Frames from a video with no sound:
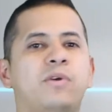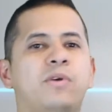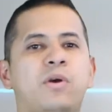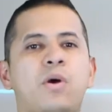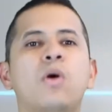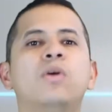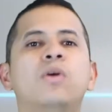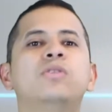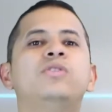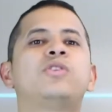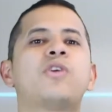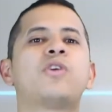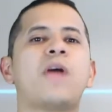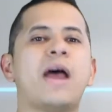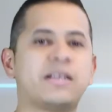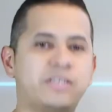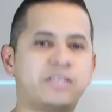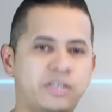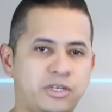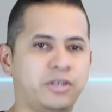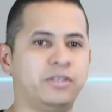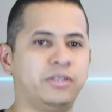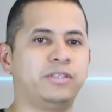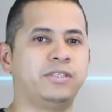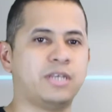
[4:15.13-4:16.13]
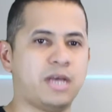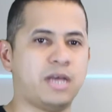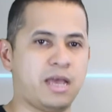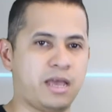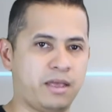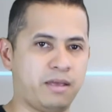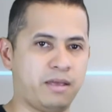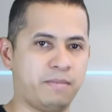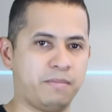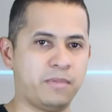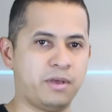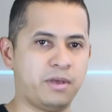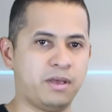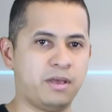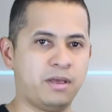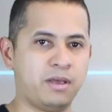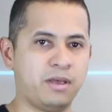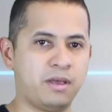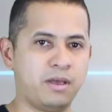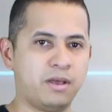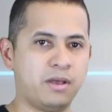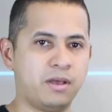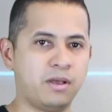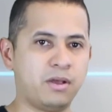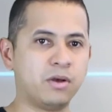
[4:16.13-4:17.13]
Contraction time.
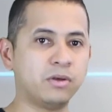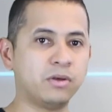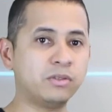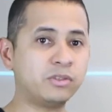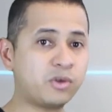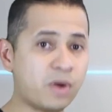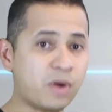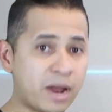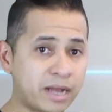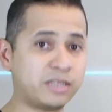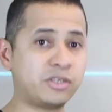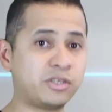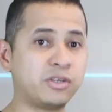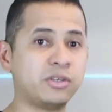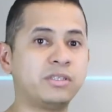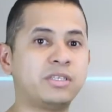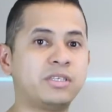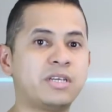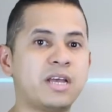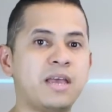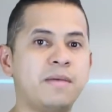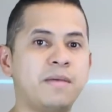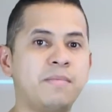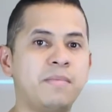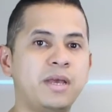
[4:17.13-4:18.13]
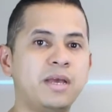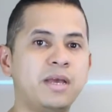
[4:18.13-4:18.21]
Contraction time,